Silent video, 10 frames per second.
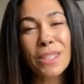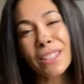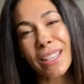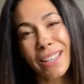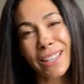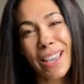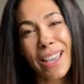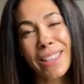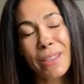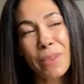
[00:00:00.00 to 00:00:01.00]
So yeah.
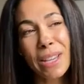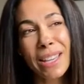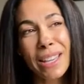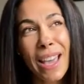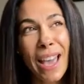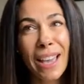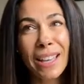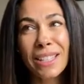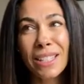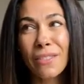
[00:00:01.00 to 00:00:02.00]
And then we
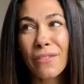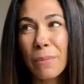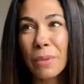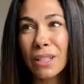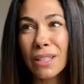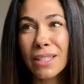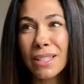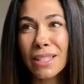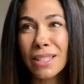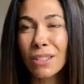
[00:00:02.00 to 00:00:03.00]
had a fabulous
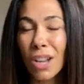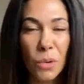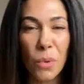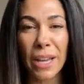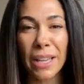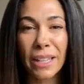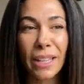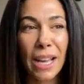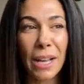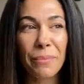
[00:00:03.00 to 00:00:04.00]
night away,
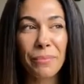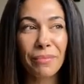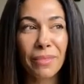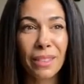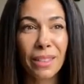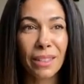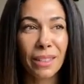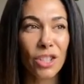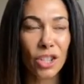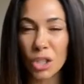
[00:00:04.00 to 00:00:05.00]

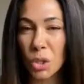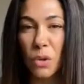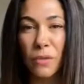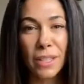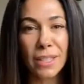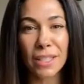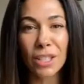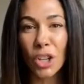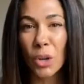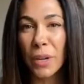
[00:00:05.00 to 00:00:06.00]
just the two of us, and,
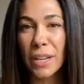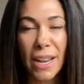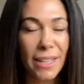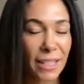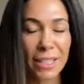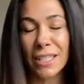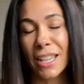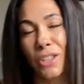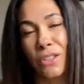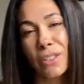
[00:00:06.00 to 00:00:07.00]
went and had dinner
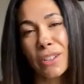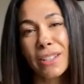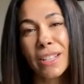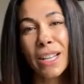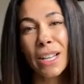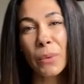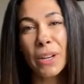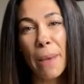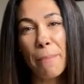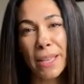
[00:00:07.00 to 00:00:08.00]
together and went
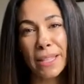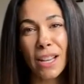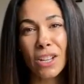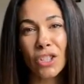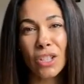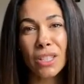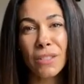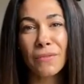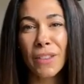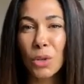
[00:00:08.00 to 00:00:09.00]
and had massages
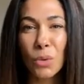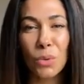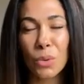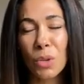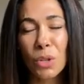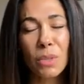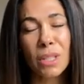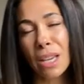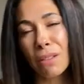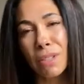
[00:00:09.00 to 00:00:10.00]
and facials, which was,
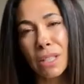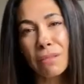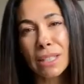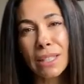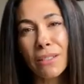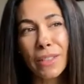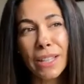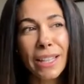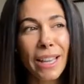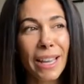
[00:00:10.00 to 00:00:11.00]
yeah, really, really
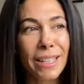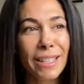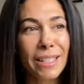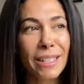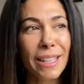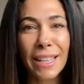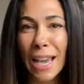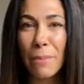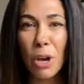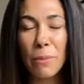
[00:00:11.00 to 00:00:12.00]
lovely. And then
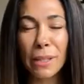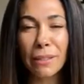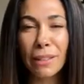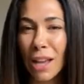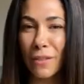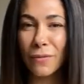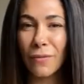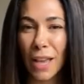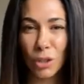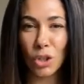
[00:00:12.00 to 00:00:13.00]
came home and life
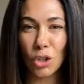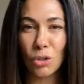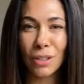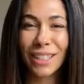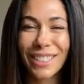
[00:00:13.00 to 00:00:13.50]
as usual.